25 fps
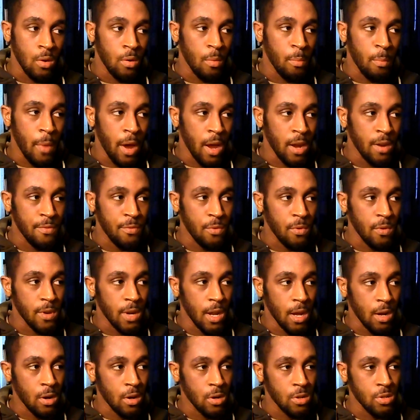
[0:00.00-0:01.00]
They're not
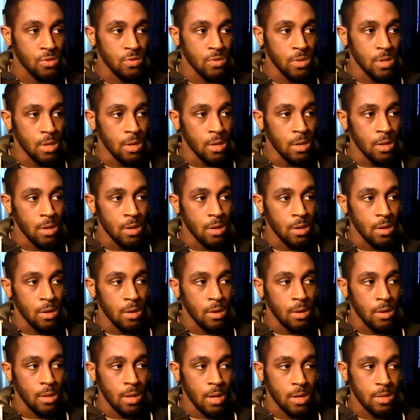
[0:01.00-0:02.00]
mindful of that country.
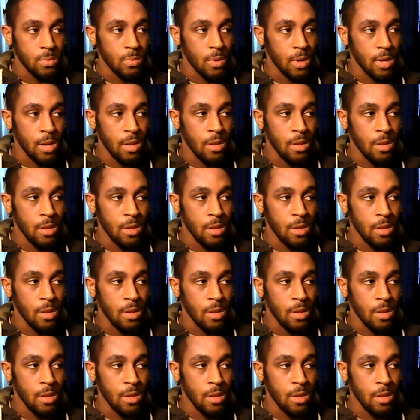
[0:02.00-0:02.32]
That's